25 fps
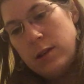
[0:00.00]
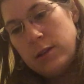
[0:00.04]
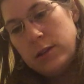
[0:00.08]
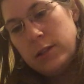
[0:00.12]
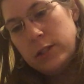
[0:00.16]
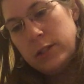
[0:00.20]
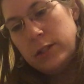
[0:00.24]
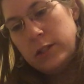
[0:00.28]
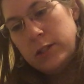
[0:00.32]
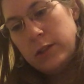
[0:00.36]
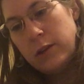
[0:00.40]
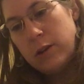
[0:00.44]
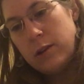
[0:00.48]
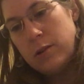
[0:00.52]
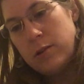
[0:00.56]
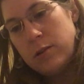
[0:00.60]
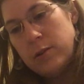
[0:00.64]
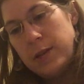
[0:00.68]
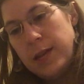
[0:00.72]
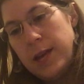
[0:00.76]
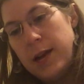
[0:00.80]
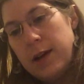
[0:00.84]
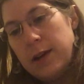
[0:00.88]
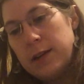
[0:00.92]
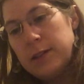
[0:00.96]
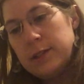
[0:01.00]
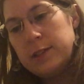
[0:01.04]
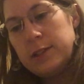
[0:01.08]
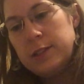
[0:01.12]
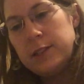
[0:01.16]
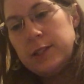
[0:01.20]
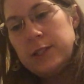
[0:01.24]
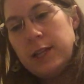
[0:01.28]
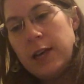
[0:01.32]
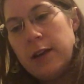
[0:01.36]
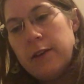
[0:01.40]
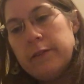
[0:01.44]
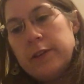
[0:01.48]
so yeah,
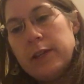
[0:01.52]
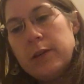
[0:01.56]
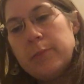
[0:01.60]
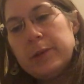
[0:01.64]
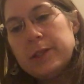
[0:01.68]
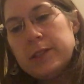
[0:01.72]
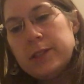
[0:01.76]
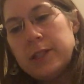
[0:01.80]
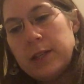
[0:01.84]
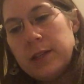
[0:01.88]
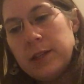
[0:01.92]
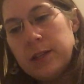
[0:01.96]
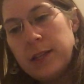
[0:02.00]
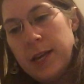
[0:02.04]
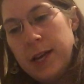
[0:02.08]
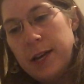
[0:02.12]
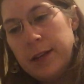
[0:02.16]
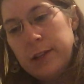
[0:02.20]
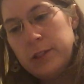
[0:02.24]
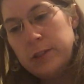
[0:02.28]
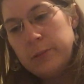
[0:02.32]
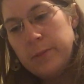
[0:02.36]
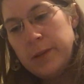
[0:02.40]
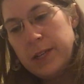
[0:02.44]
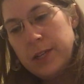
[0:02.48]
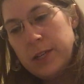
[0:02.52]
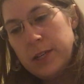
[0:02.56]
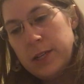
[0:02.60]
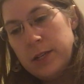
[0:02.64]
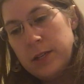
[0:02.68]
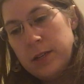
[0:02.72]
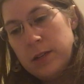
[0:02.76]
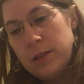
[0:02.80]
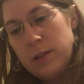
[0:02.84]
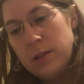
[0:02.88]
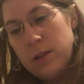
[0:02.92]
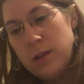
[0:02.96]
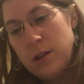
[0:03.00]
70%
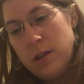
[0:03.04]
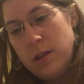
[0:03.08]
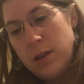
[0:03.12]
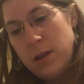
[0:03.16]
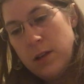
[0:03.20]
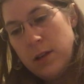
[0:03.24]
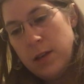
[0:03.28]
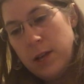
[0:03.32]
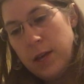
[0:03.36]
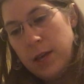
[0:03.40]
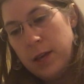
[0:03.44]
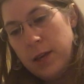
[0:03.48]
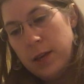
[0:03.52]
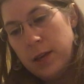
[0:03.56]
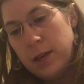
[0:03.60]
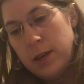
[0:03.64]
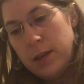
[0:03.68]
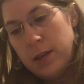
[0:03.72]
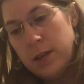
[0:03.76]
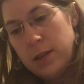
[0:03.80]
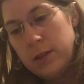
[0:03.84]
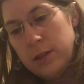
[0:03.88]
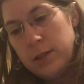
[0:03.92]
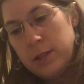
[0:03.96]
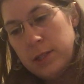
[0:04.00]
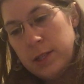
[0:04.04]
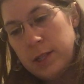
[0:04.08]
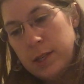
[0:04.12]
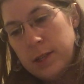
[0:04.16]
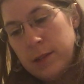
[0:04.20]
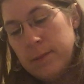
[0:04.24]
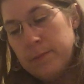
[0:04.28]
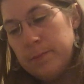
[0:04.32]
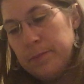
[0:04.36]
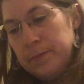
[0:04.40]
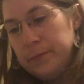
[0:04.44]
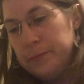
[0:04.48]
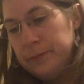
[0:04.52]
cashmere, and
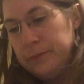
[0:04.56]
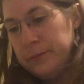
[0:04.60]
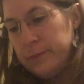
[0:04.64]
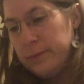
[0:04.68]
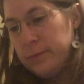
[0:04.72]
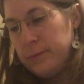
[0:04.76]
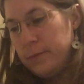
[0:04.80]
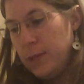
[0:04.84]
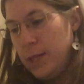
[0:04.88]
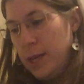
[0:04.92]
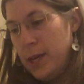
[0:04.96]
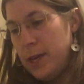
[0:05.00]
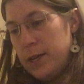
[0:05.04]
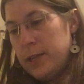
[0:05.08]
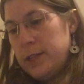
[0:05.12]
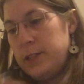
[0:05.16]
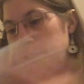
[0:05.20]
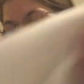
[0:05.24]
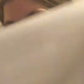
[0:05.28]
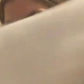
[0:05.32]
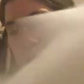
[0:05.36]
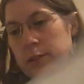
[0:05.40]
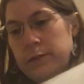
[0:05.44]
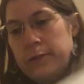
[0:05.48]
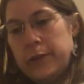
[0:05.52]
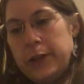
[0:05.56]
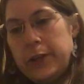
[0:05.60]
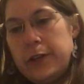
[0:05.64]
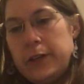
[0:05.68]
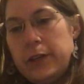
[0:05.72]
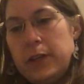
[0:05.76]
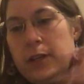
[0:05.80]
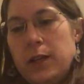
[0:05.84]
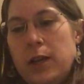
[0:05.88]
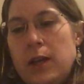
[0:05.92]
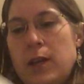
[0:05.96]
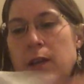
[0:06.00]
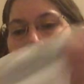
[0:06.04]
um, yeah, it's just a
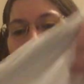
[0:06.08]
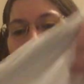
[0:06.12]
very